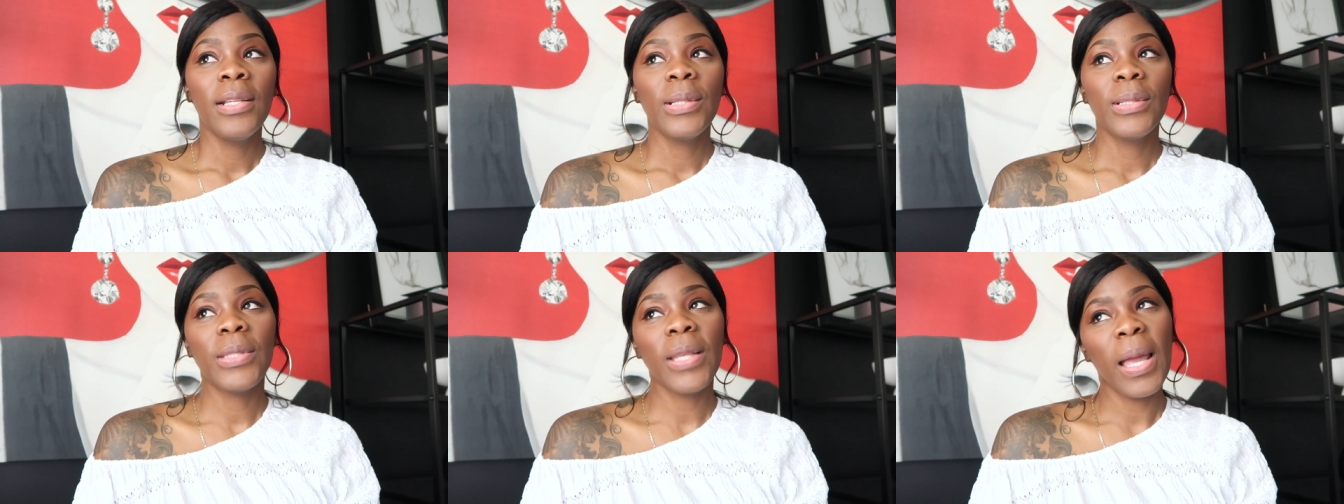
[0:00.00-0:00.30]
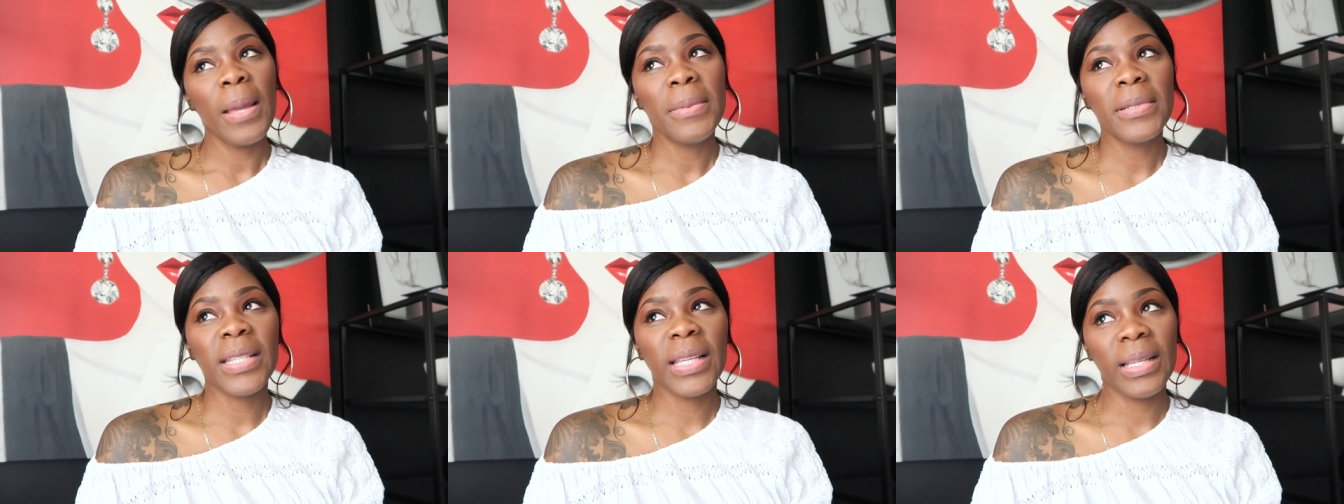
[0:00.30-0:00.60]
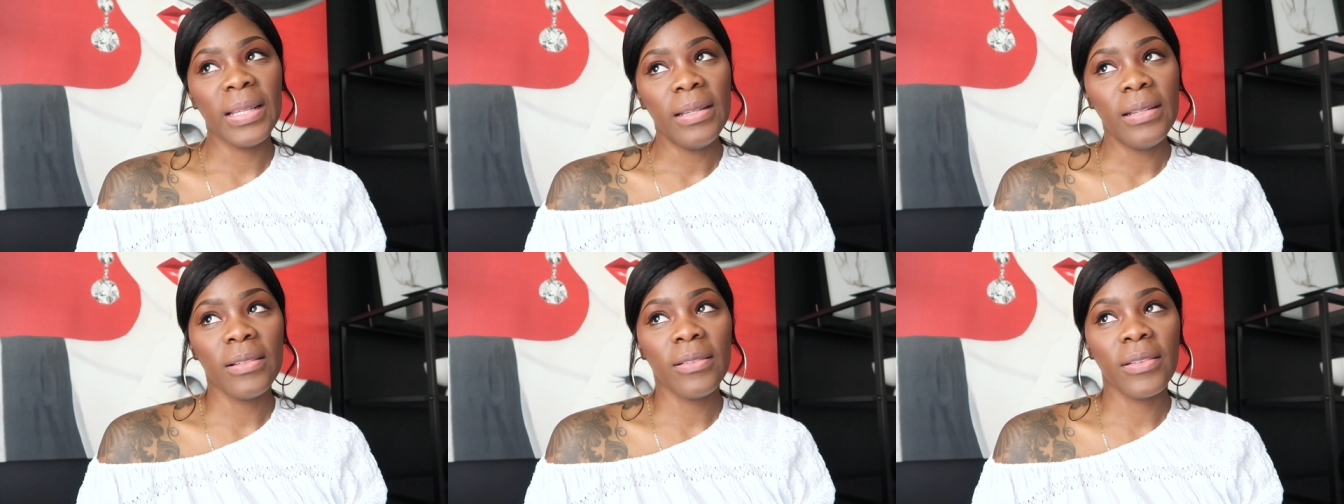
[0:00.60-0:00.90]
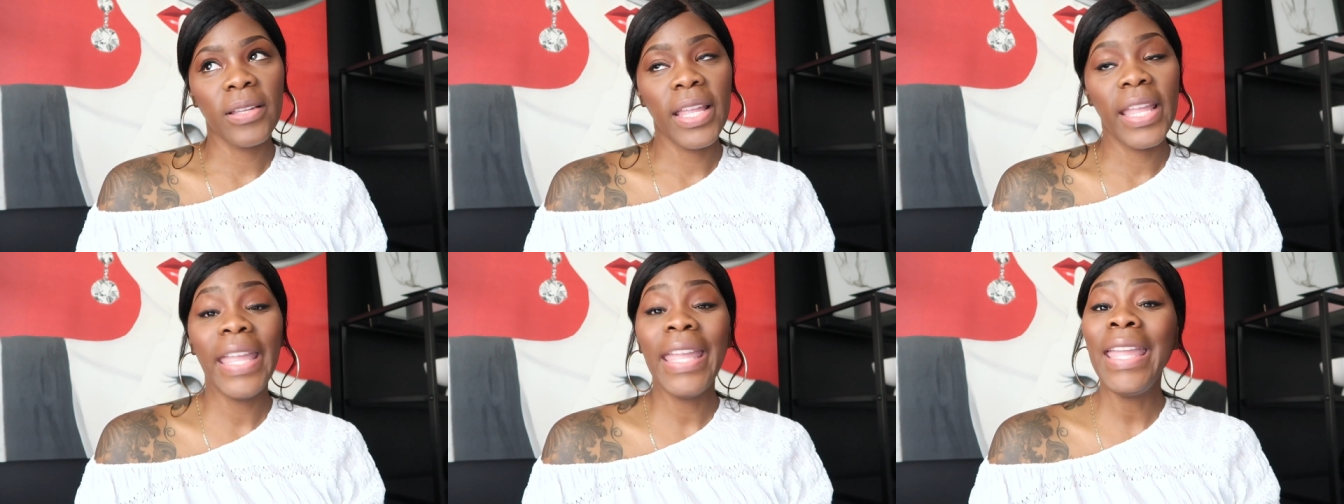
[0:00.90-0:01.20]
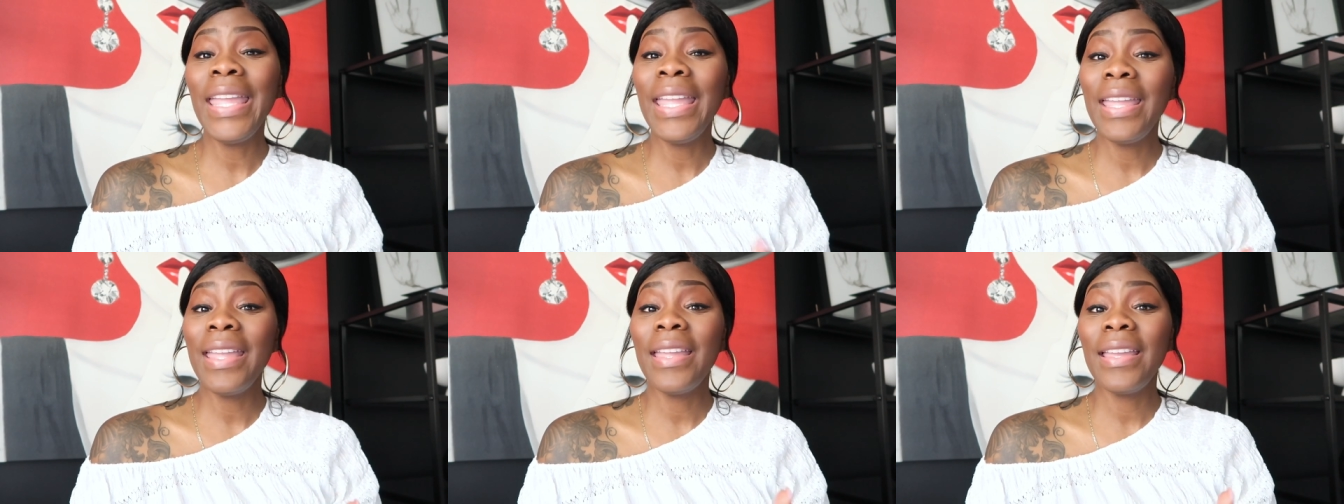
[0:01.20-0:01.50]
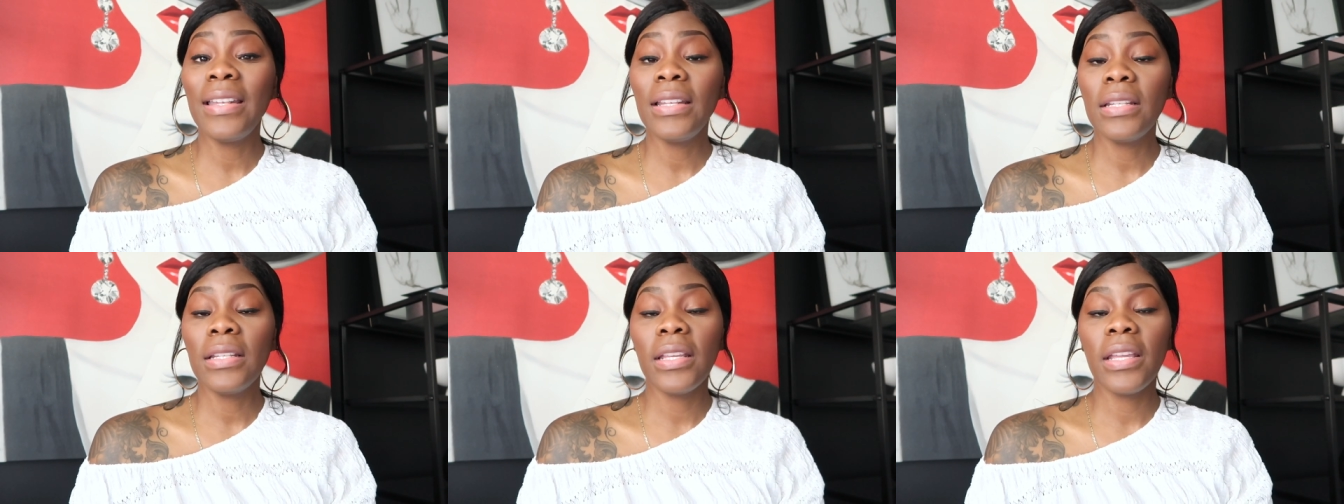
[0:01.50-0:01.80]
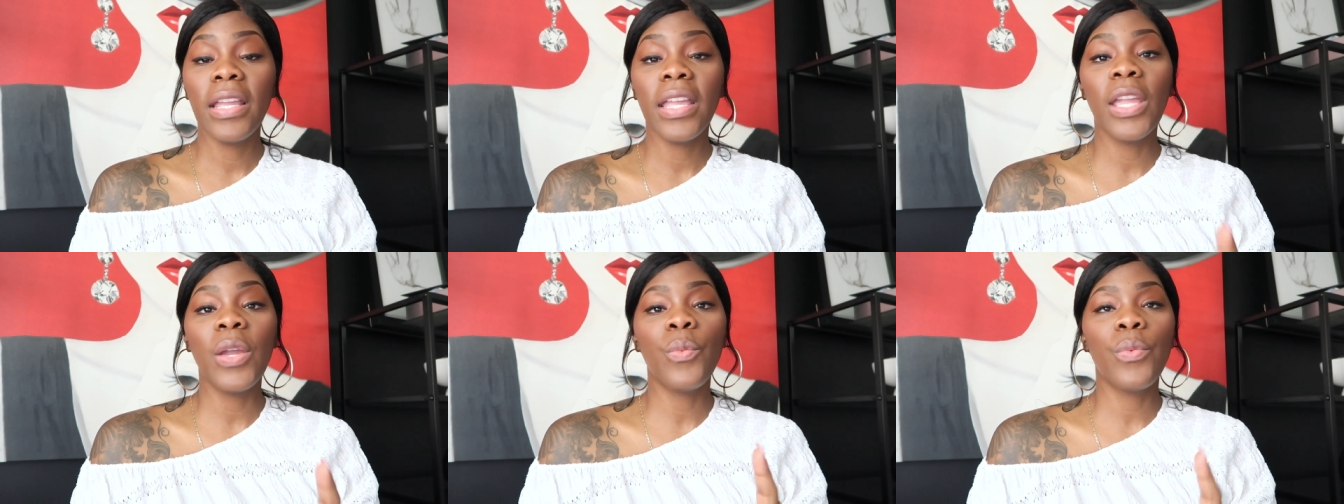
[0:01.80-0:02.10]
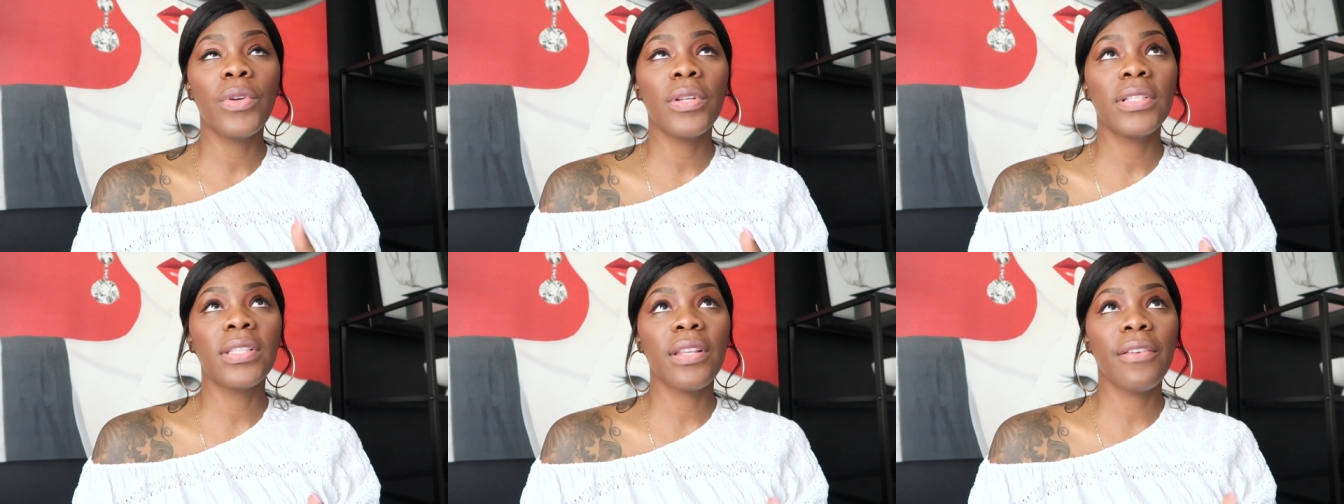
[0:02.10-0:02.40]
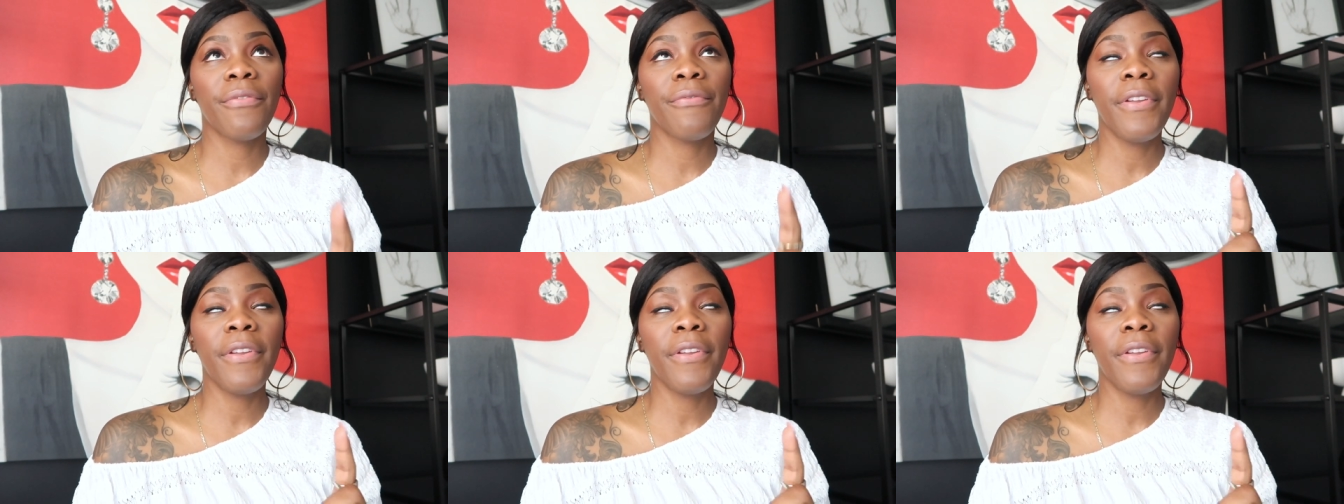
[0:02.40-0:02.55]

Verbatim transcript: So I was like, oh, and it was